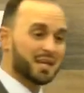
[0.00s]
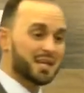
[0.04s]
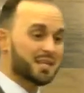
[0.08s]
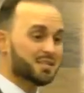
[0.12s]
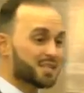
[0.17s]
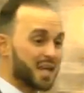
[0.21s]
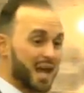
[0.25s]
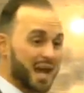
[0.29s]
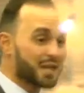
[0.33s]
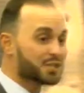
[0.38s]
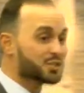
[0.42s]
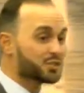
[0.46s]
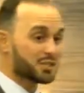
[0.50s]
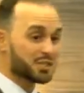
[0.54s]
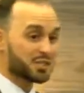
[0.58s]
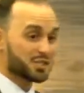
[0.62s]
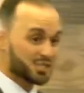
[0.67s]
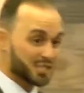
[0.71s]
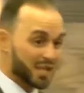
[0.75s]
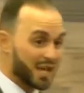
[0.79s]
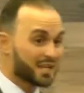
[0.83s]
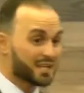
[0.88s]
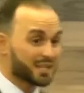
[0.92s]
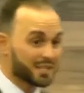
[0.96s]
he's actually
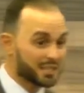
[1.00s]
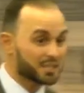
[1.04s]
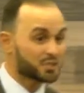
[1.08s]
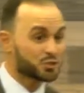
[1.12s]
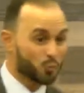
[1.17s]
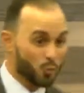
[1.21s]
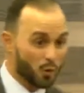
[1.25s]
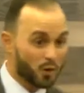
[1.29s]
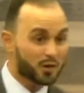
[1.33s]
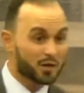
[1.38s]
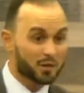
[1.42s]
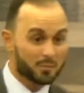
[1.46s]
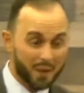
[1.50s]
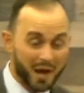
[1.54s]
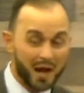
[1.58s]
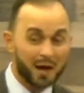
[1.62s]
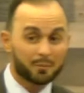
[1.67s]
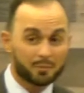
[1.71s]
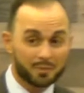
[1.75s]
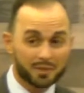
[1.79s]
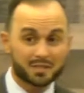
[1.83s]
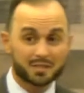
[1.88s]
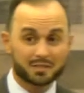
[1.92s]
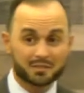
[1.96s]
said in his word
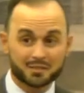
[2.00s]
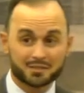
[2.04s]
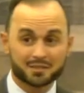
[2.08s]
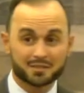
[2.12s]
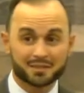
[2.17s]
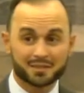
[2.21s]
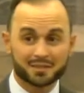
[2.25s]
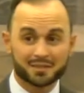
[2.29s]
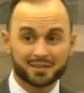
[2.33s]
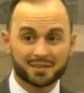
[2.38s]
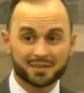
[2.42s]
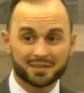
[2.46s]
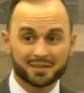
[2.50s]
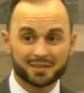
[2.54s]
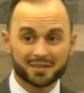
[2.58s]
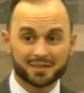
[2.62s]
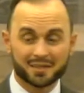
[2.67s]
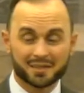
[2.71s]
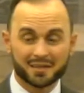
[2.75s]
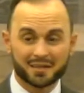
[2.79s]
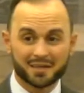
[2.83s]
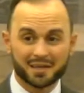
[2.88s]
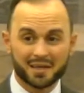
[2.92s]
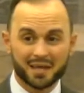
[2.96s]
about peace.
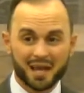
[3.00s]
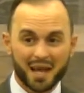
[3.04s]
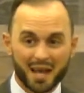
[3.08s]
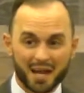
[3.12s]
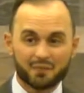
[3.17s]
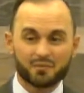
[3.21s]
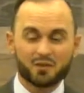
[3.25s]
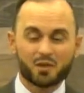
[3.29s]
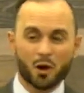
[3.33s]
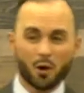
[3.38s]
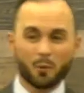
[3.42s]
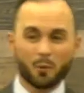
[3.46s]
And if you